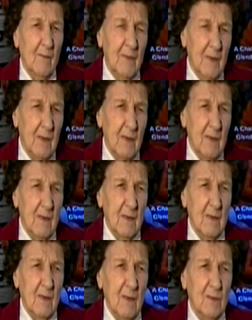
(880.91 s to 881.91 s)
the
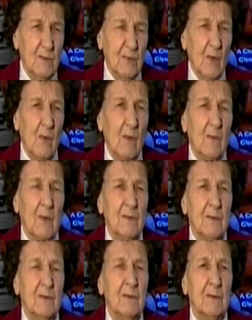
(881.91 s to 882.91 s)
soul
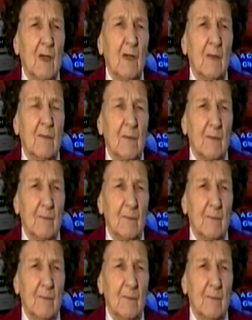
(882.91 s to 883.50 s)
that's inside of you.